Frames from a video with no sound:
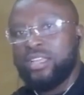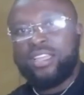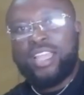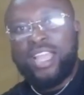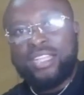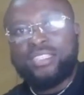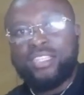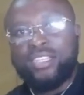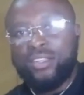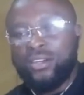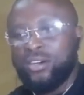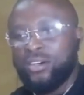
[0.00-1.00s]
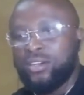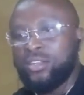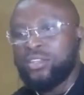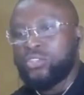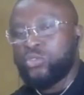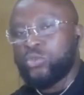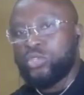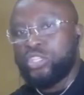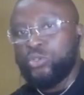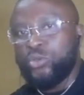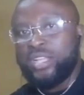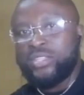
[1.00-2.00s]
counselor to the
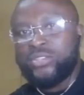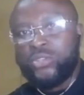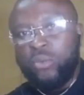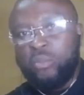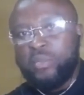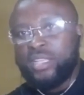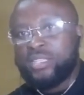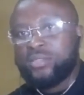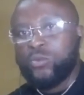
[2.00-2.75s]
UN summit?